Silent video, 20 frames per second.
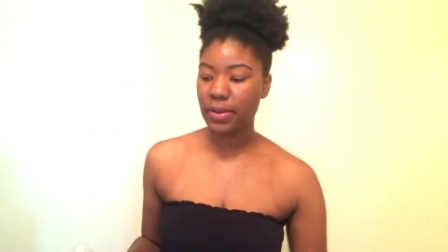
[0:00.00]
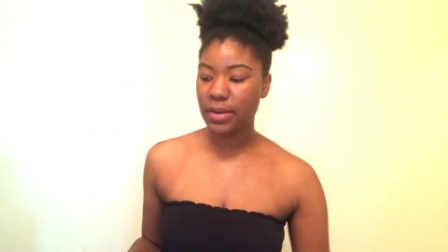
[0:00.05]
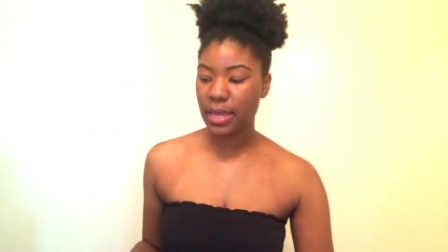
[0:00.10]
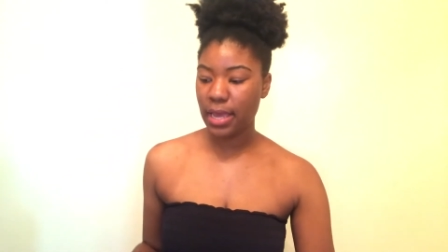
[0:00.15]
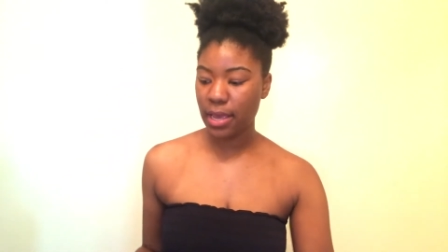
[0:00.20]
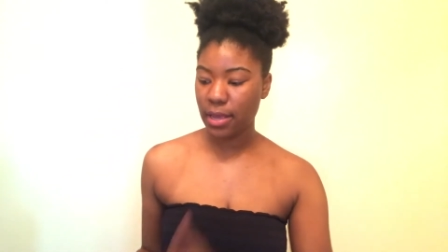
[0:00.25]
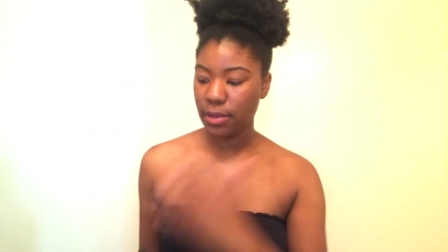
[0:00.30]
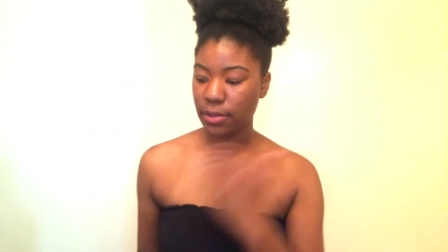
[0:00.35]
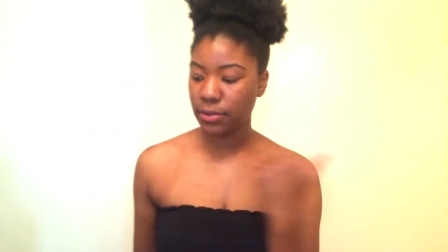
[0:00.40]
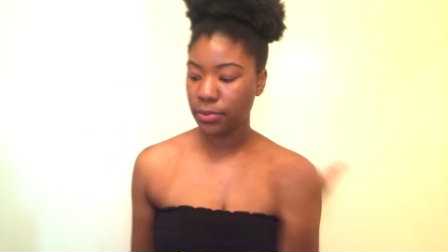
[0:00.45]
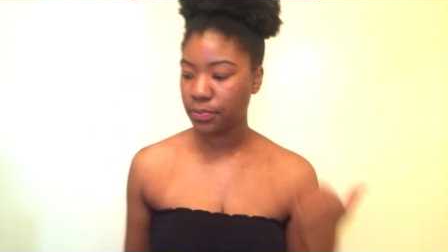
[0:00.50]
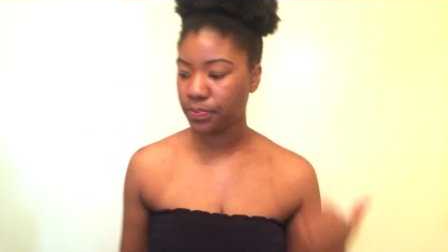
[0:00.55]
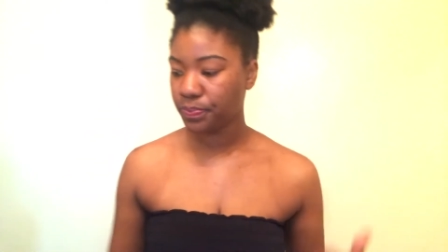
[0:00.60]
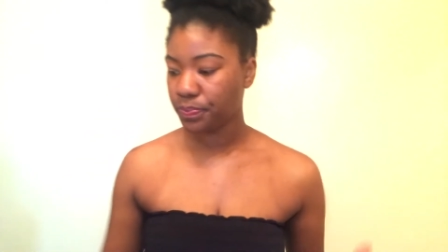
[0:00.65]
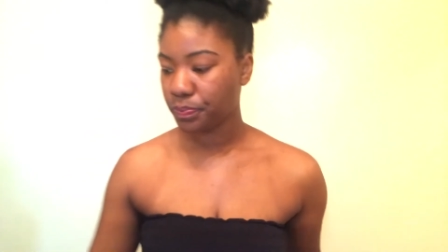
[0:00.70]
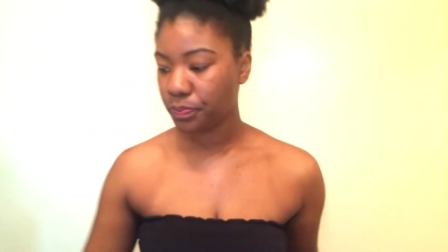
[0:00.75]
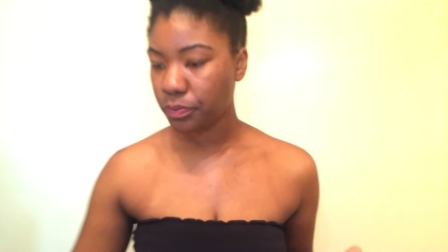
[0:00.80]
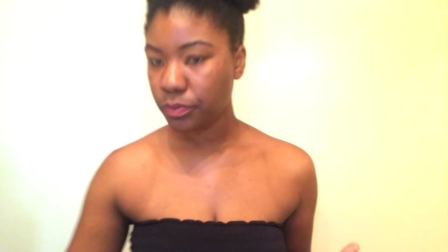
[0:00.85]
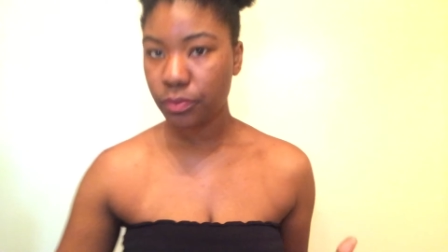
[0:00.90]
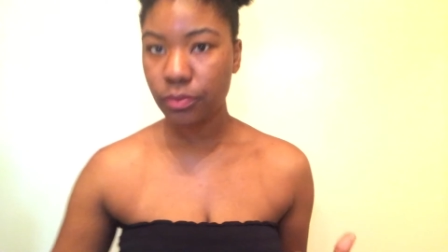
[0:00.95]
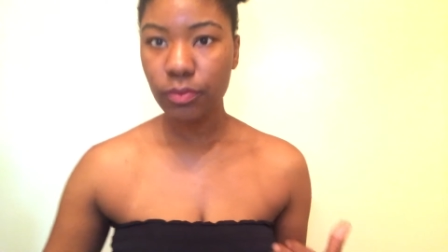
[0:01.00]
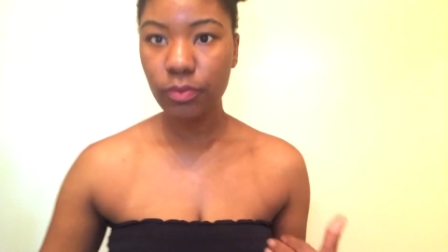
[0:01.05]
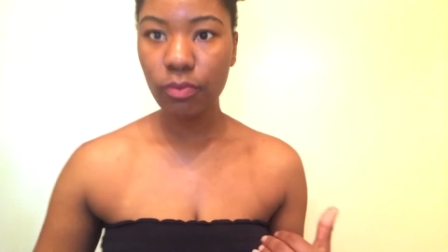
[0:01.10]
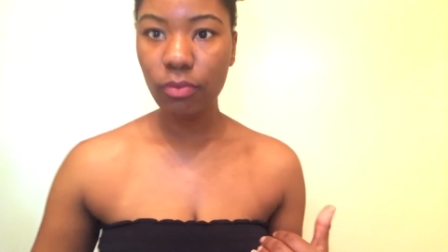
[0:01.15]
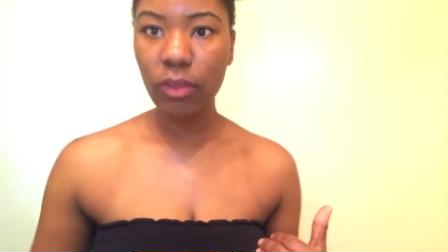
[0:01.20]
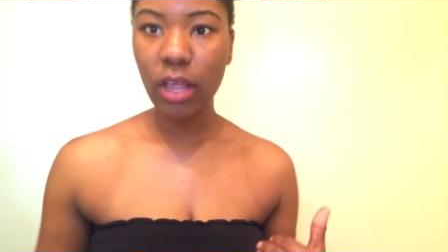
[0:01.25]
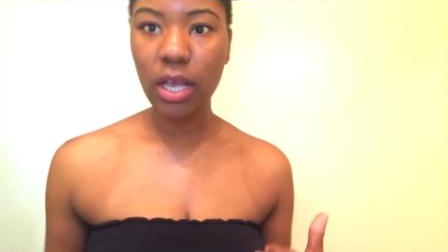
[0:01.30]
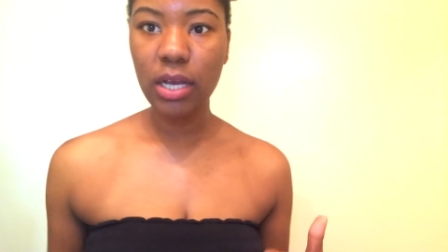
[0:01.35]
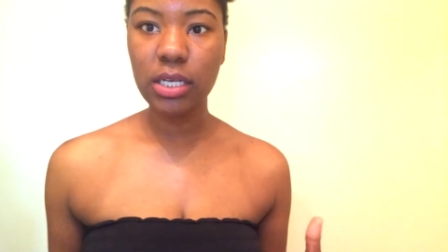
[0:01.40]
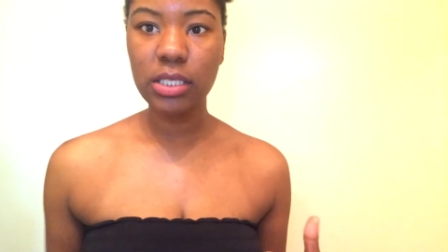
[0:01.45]
wipe it down,
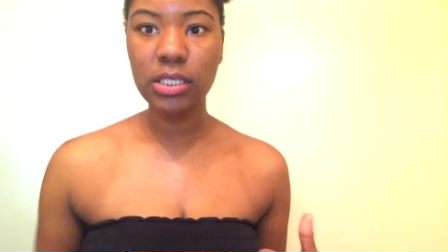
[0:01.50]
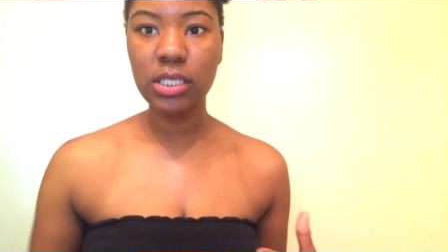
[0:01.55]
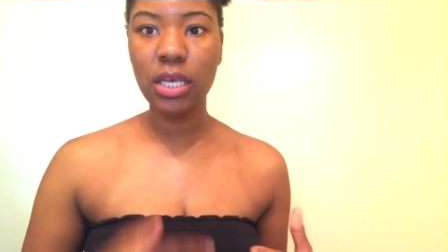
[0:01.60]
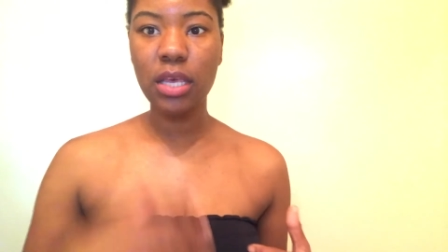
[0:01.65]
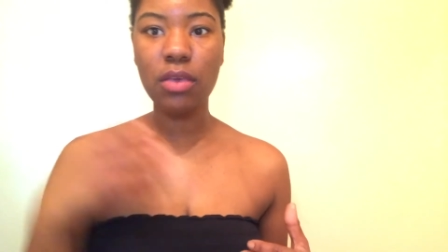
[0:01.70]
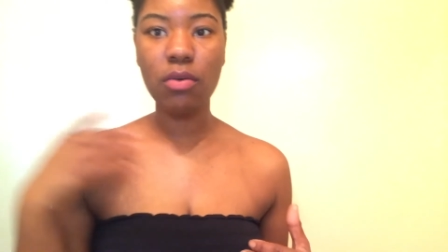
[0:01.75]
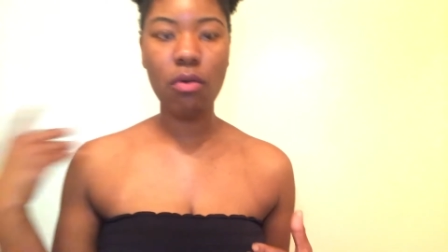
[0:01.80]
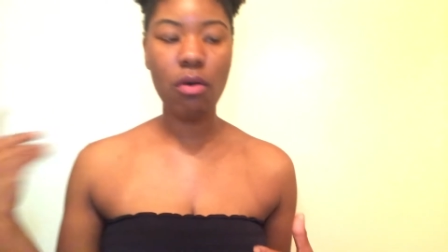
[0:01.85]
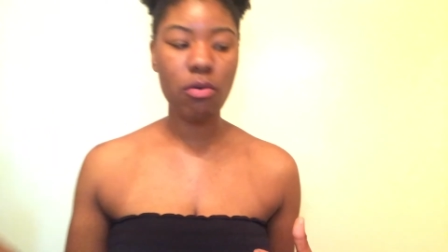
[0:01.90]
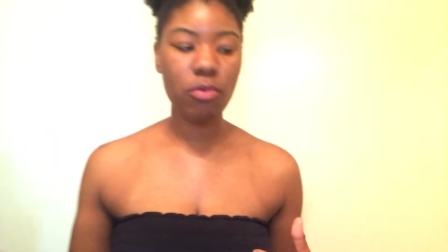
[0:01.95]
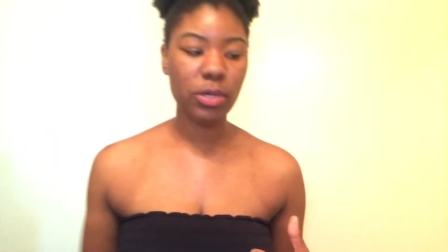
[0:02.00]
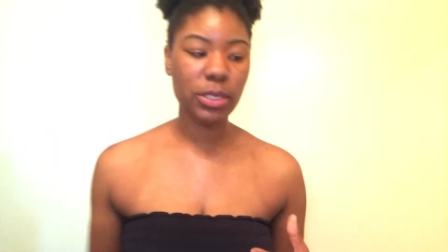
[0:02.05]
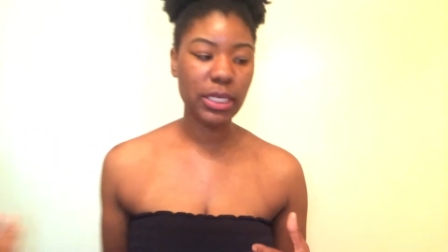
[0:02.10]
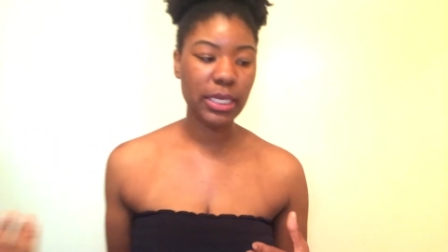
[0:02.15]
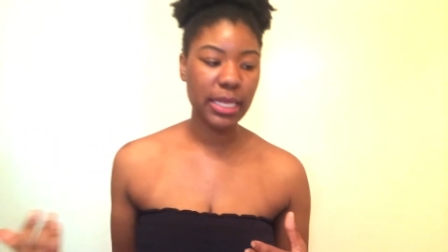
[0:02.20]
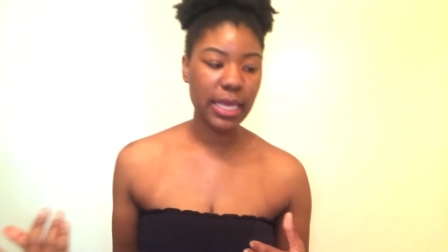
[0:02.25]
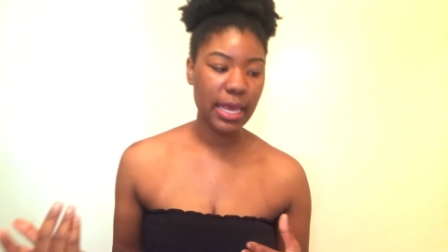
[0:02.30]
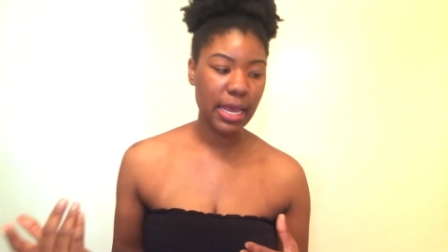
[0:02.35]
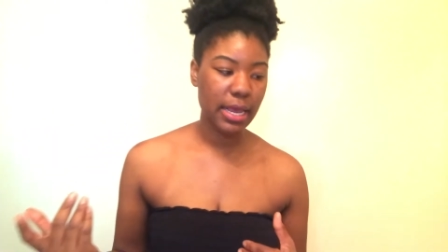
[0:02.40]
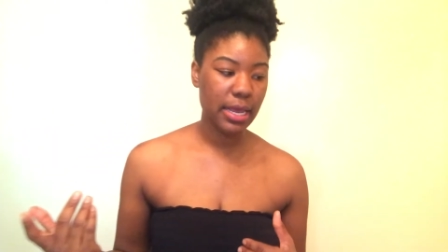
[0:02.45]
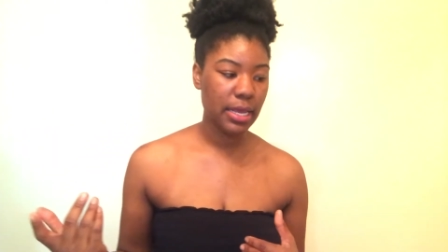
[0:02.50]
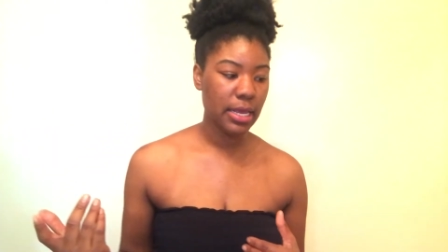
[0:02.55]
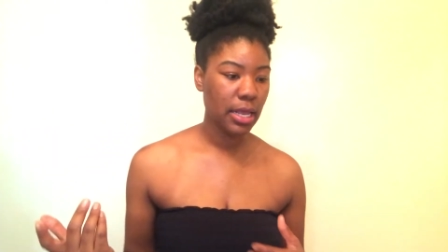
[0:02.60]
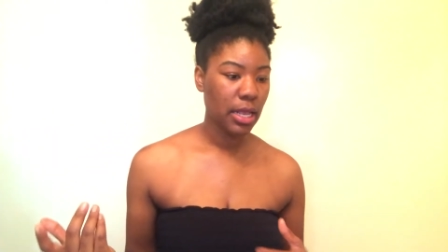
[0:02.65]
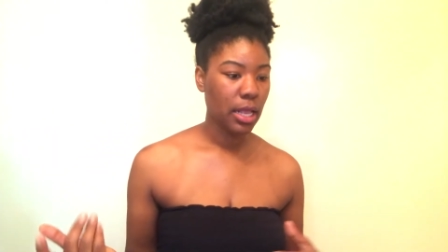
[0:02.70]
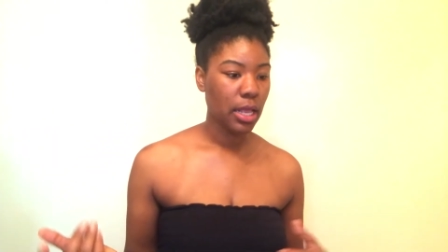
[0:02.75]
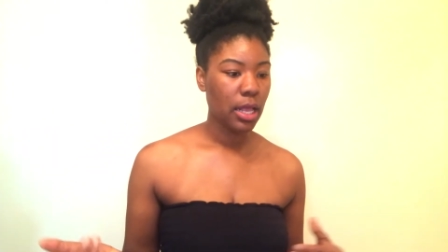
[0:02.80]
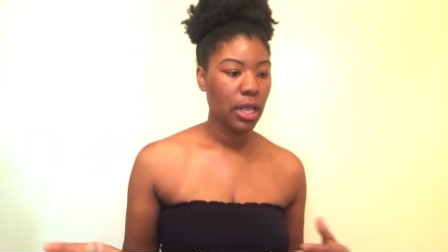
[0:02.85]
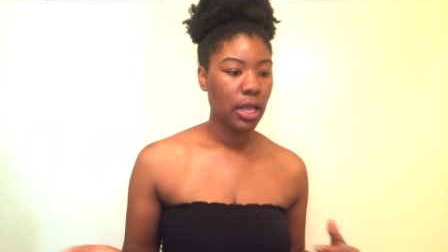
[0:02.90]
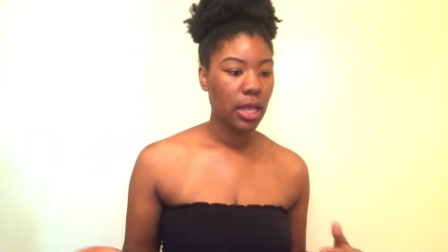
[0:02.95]
and continue on with the
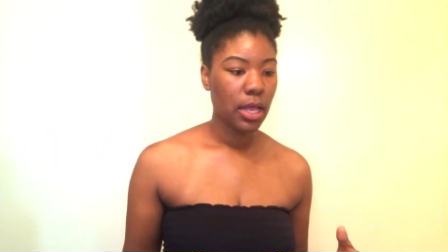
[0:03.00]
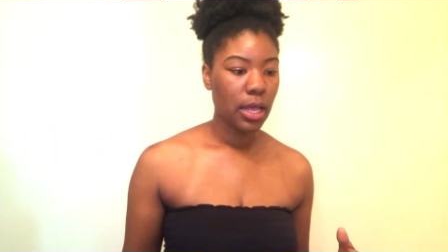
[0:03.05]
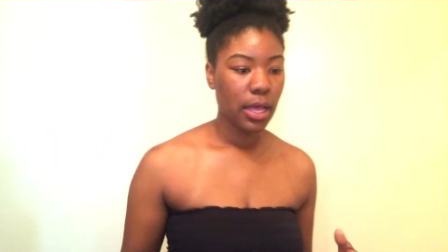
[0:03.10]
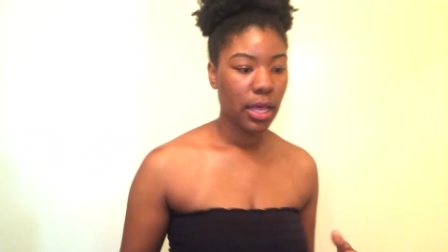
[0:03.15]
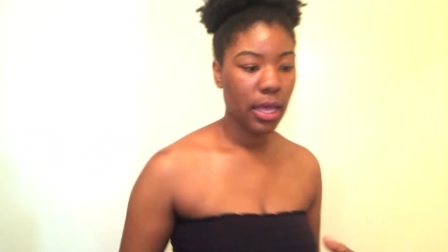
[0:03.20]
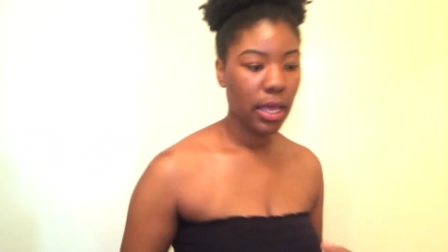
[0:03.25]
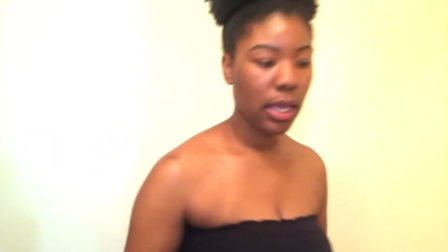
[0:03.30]
day.